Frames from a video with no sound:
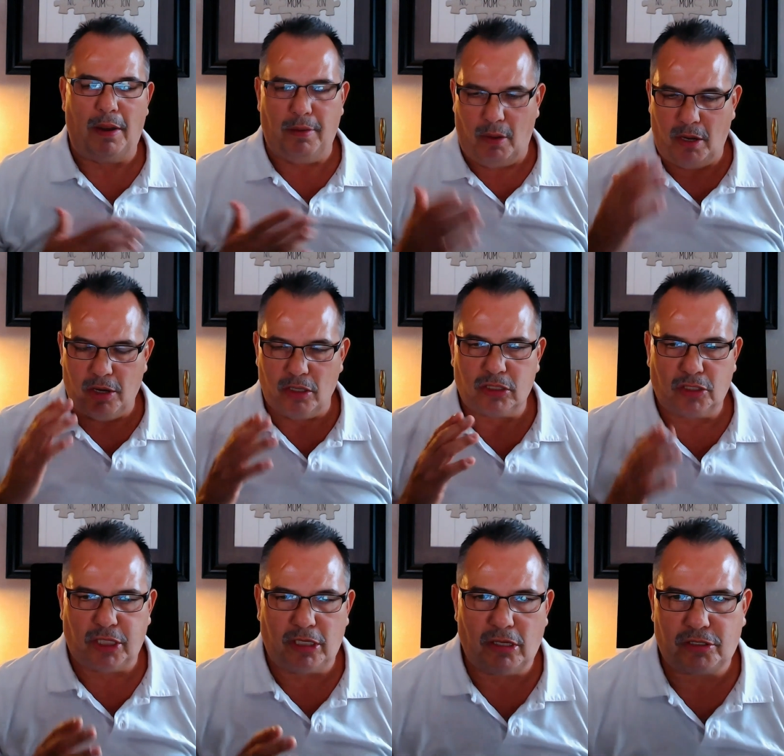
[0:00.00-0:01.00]
And here's the
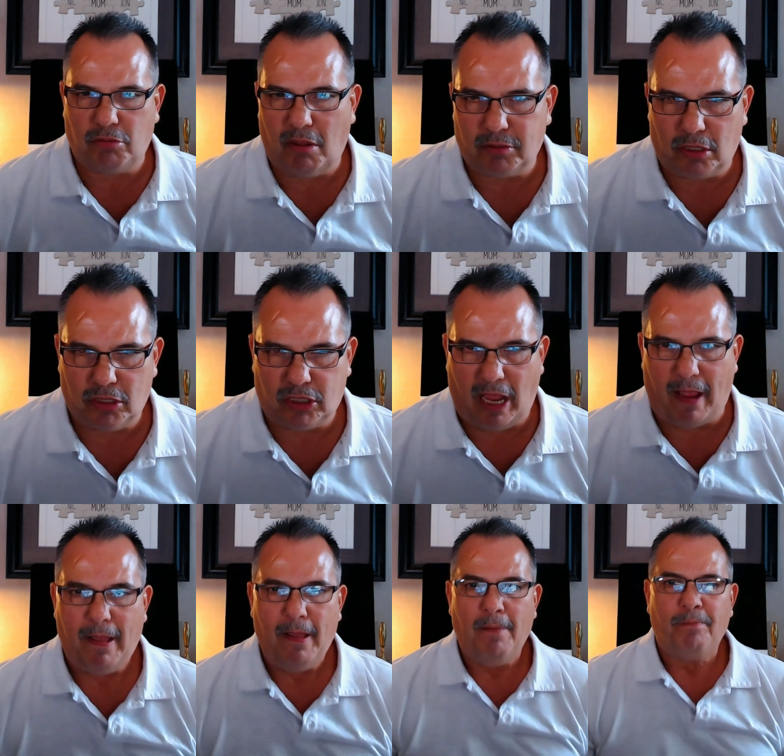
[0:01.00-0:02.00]
thing that you have to understand.